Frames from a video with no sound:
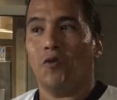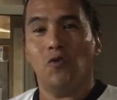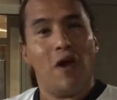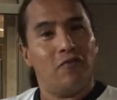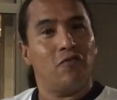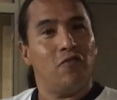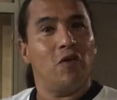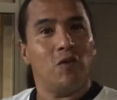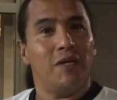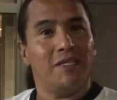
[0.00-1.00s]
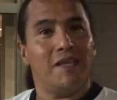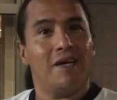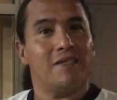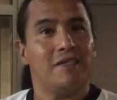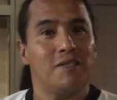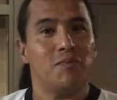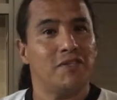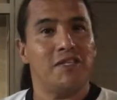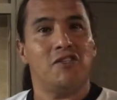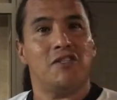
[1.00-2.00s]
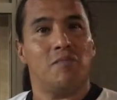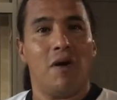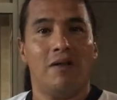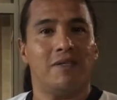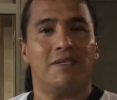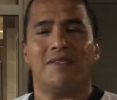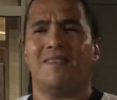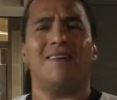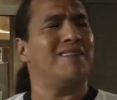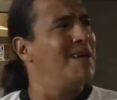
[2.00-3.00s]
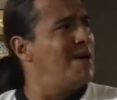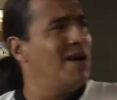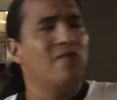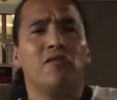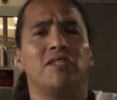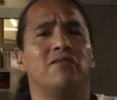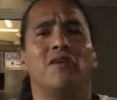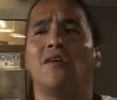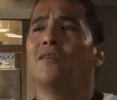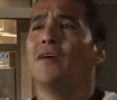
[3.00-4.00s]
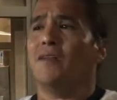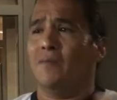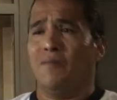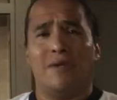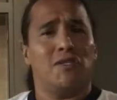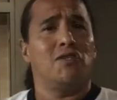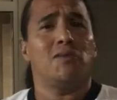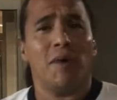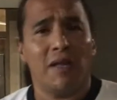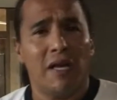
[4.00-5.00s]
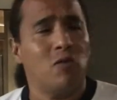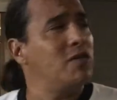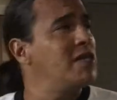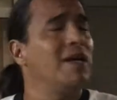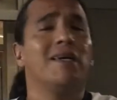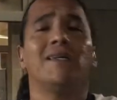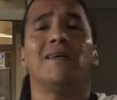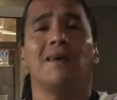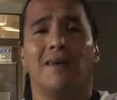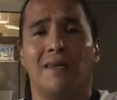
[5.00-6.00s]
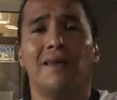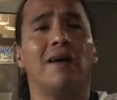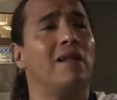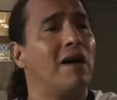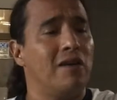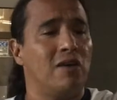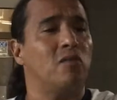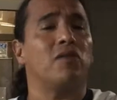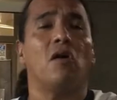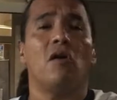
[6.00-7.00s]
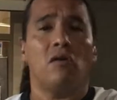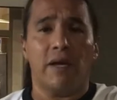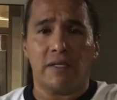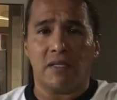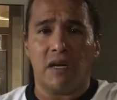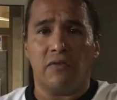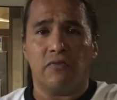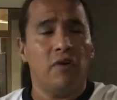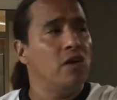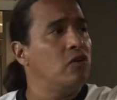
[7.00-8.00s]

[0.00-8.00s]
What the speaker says: You have to follow these laws and these procedures and policies. It's like, first of all, excuse my language, get the hell out of here with all that stuff,